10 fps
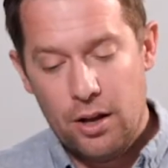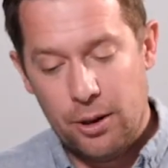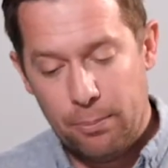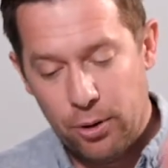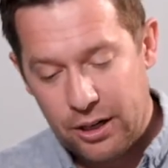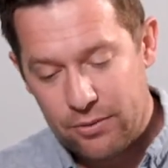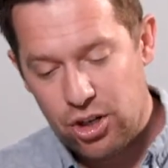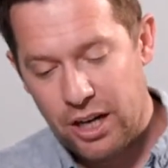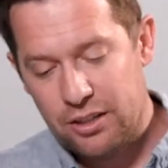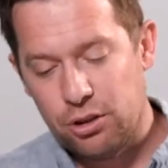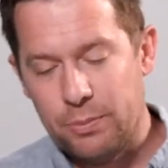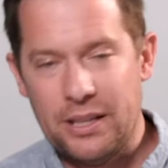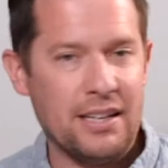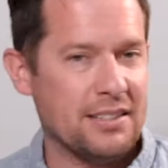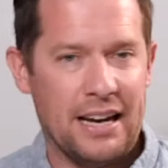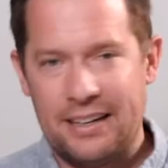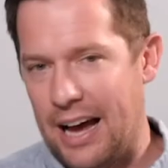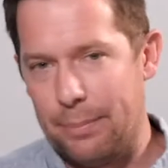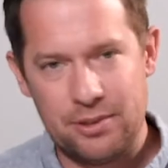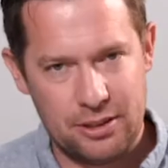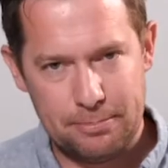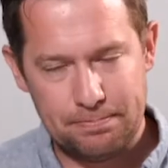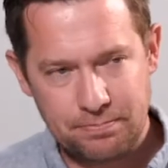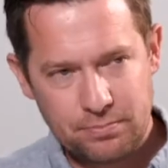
The book of Judges will be the exact opposite.